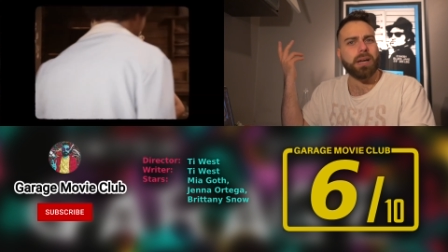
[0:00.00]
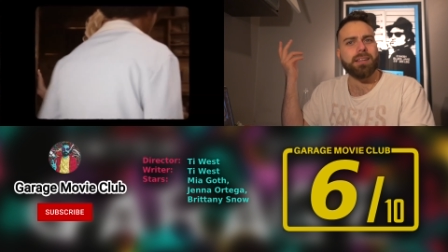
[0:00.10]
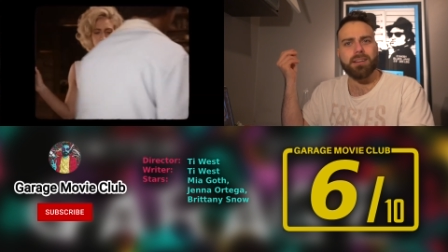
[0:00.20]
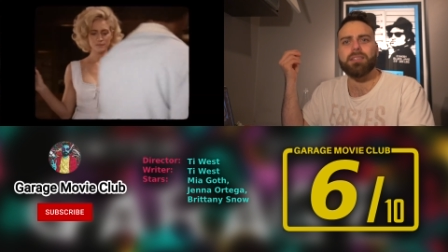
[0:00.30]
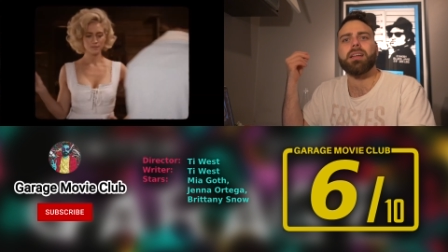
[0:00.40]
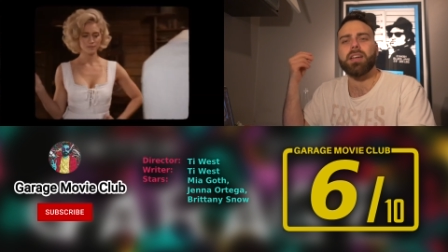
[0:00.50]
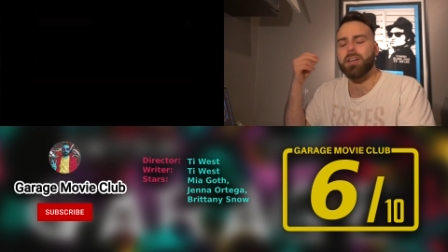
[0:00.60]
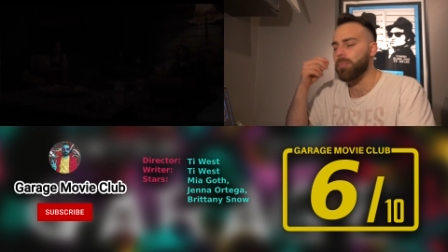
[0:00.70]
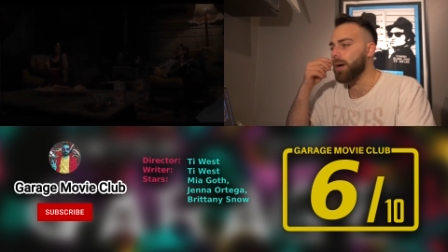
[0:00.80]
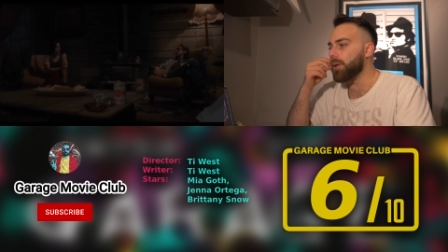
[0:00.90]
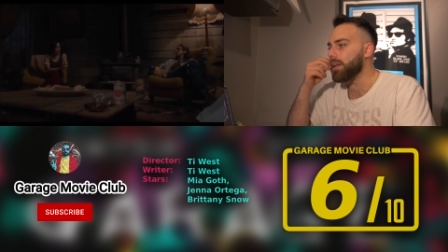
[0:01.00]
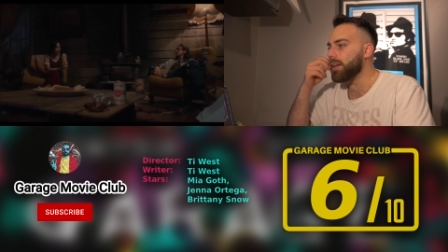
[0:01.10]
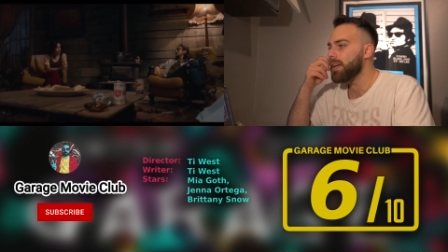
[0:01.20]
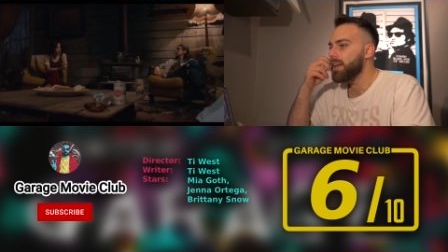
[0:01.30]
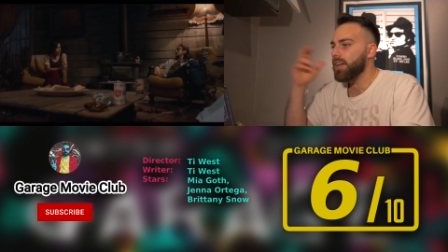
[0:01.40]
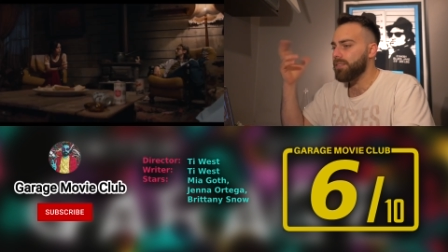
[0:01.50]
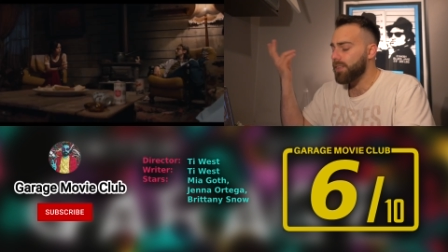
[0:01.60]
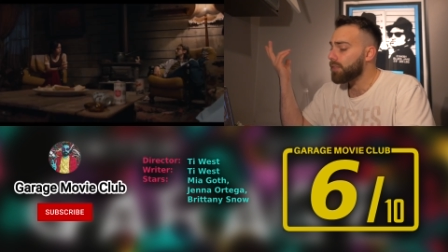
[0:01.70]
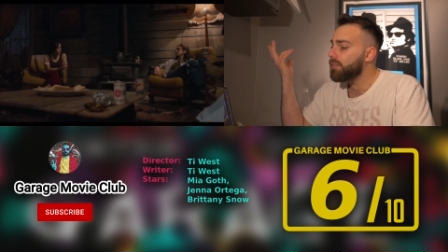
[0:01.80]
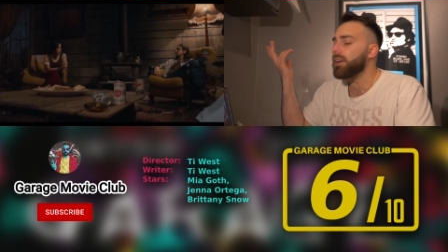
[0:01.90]
I didn't like about it. It
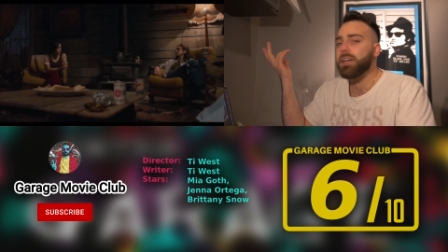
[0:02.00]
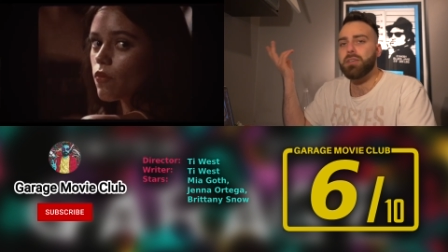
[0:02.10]
felt very